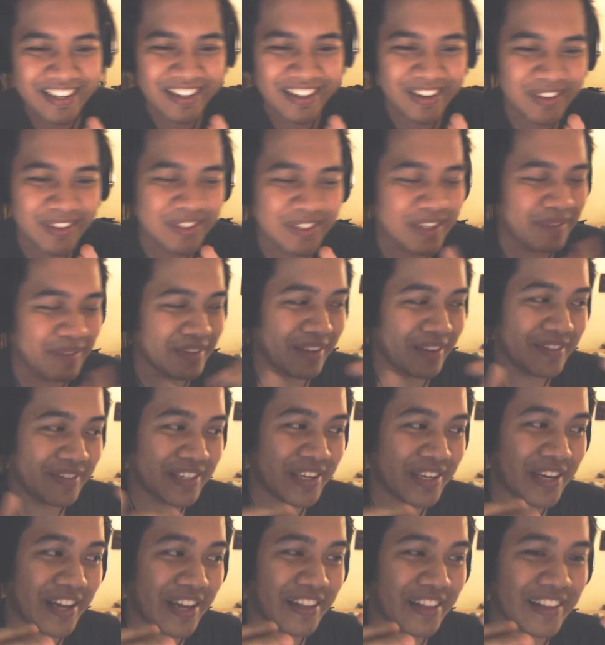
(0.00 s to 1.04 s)

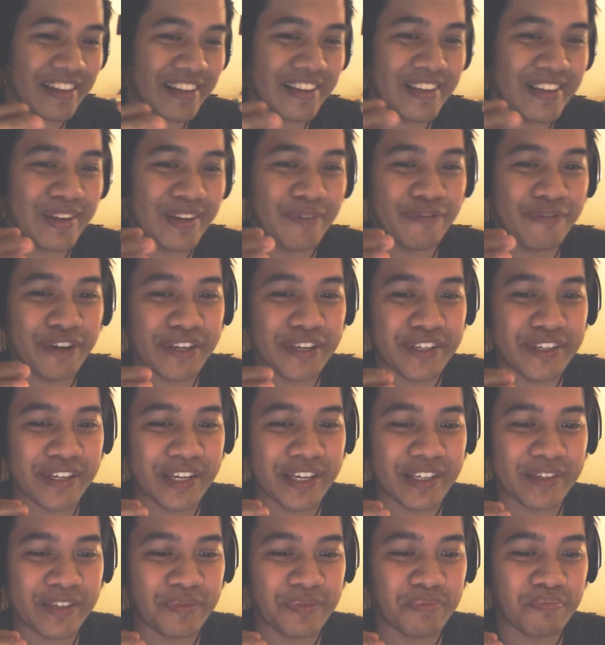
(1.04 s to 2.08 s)
Sometimes you face
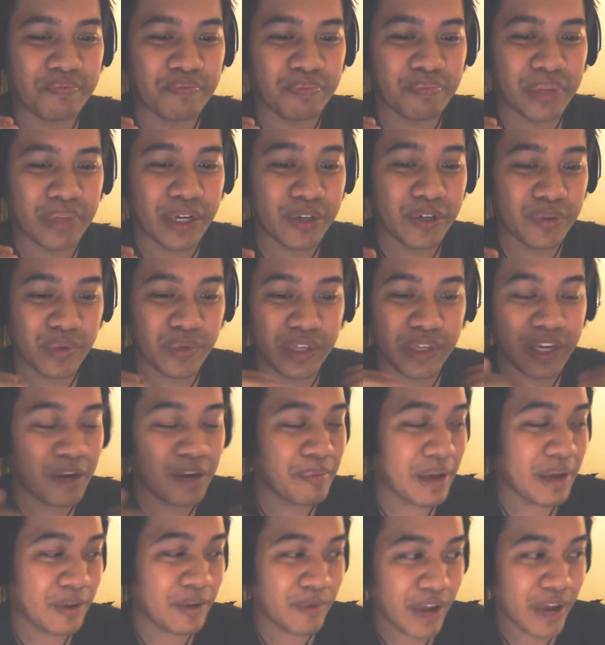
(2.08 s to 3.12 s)
against players with young
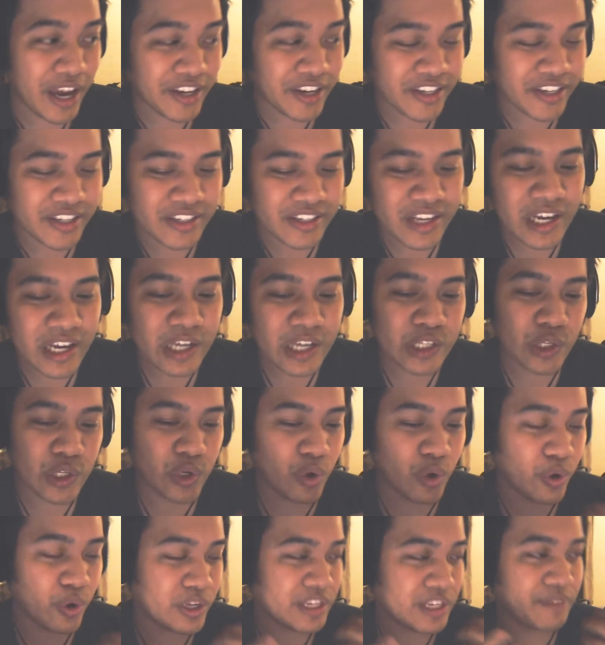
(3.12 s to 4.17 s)
man reactions, so
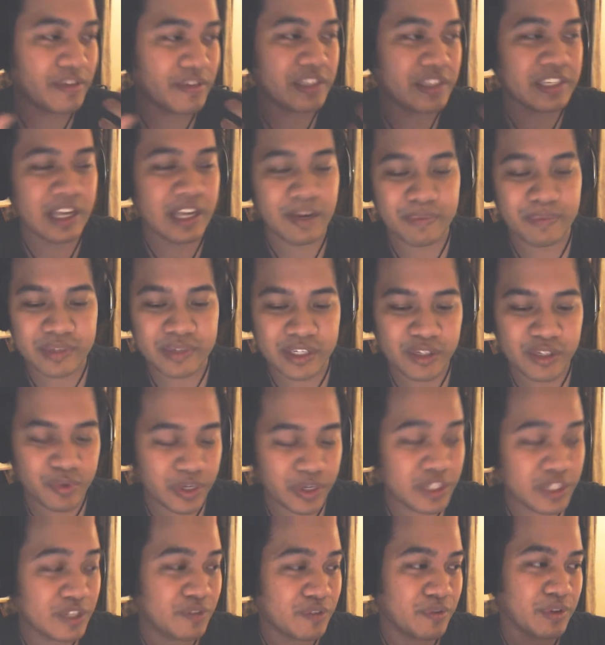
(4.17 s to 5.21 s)
you always have to set up
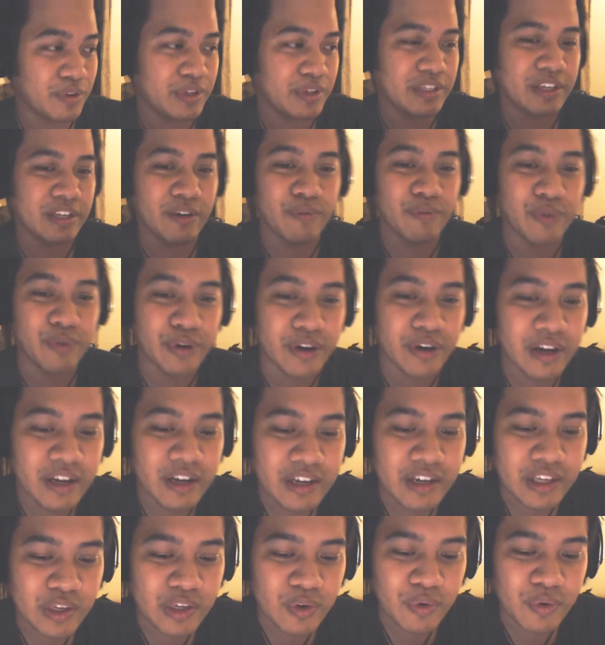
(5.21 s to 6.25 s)
situations for yourself where
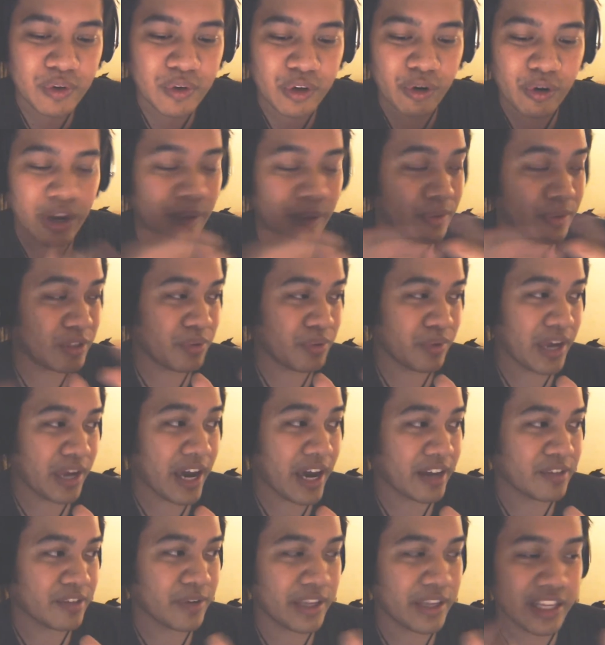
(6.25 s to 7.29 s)
you're able to
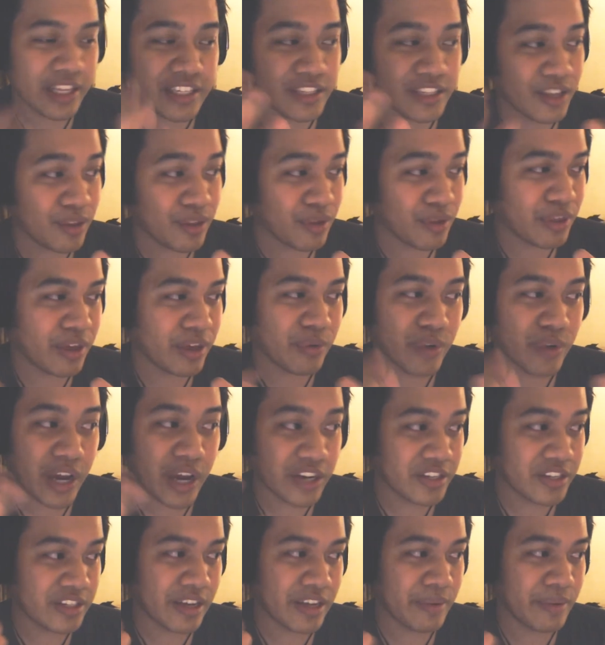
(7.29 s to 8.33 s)
react, right? That's another thing.
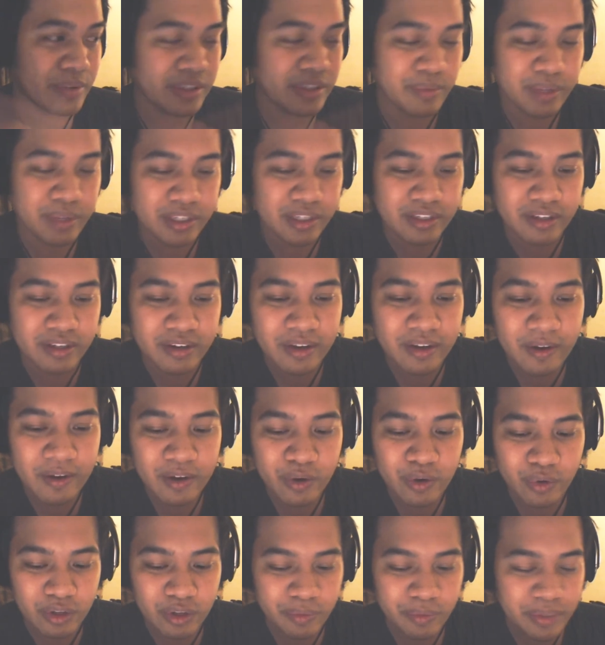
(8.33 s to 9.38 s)
Reaction time is something to
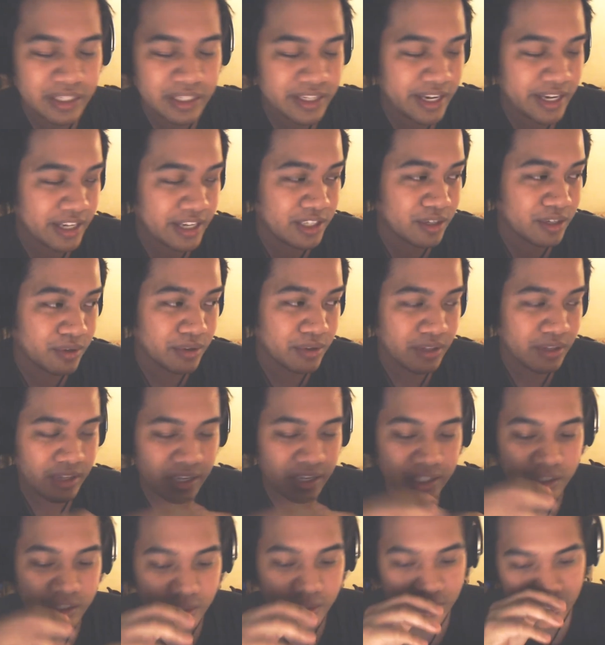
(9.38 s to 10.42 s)
really be taken
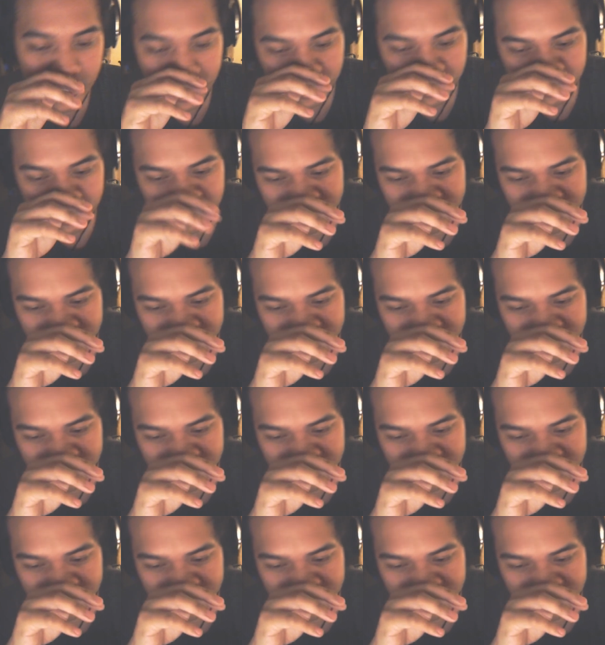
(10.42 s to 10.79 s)
into account.